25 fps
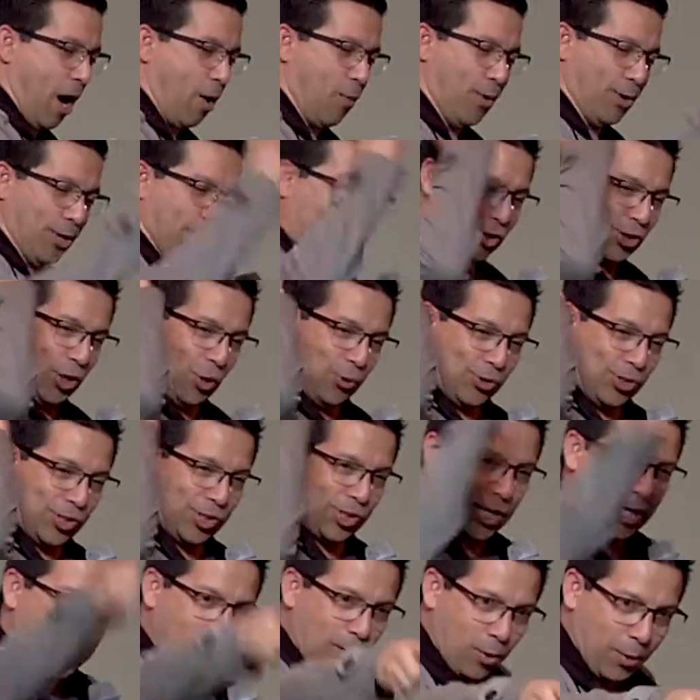I want to sow
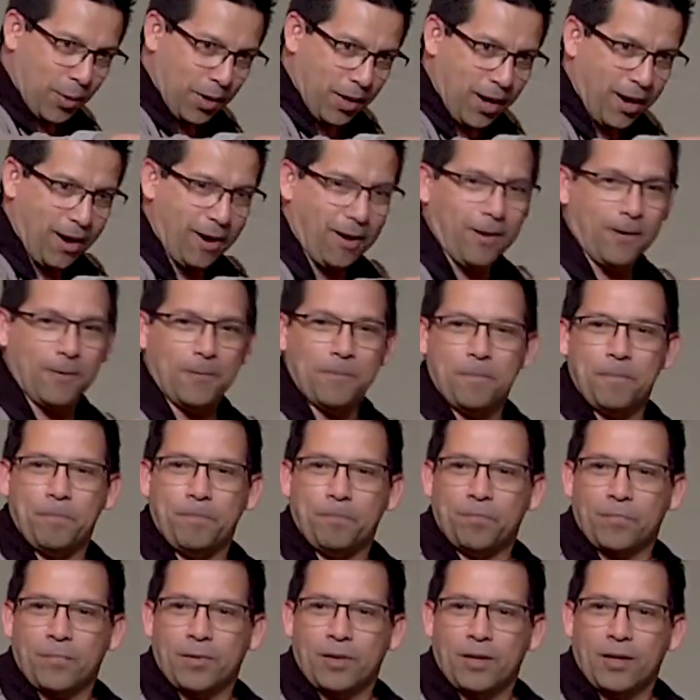seed over there.
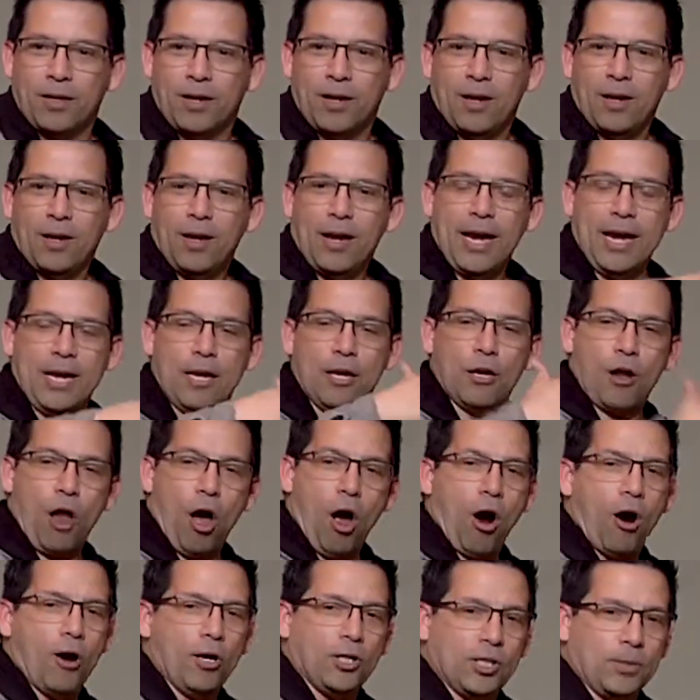
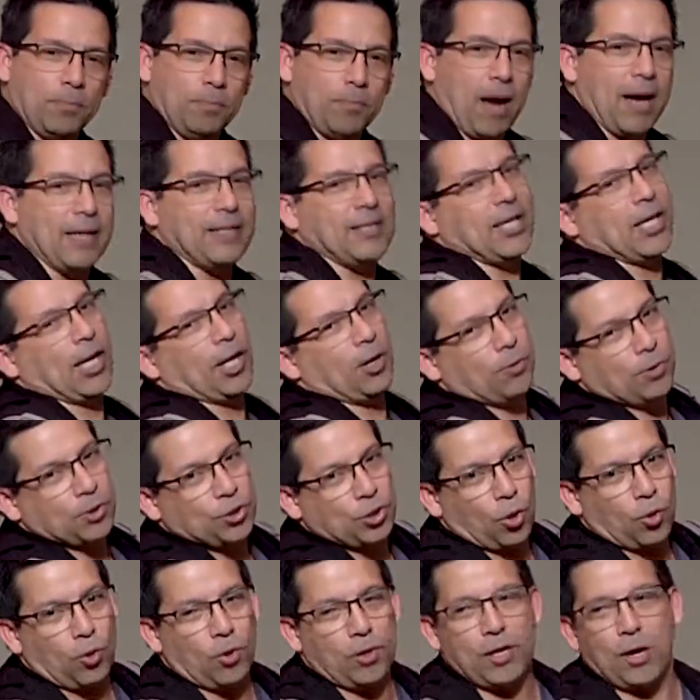Enlarge my
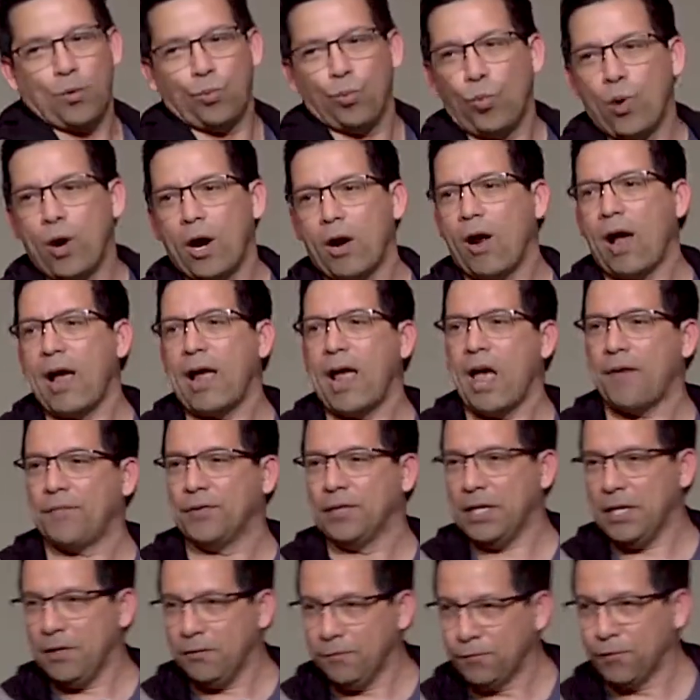territory on where I have
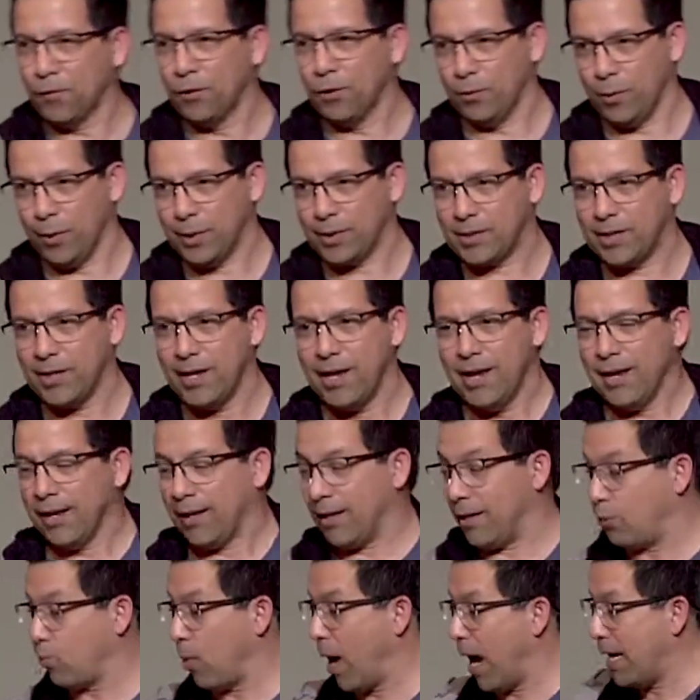an influence.
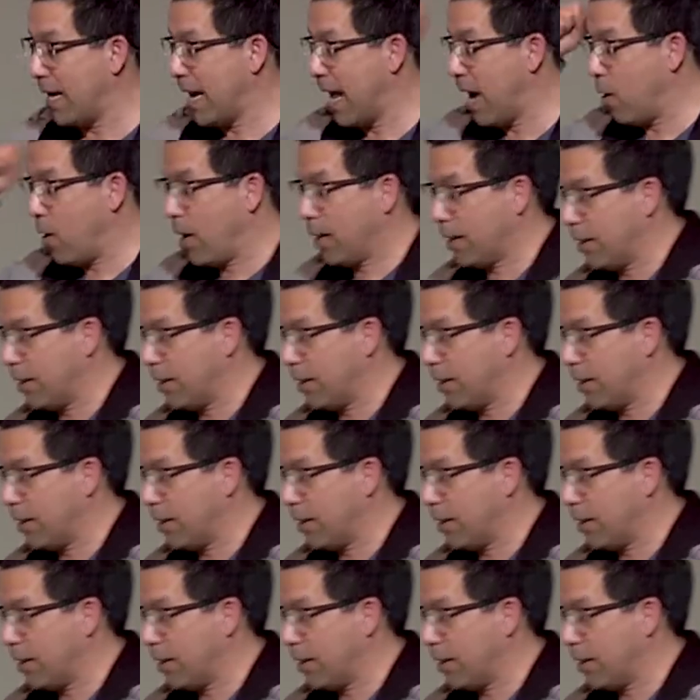Because right now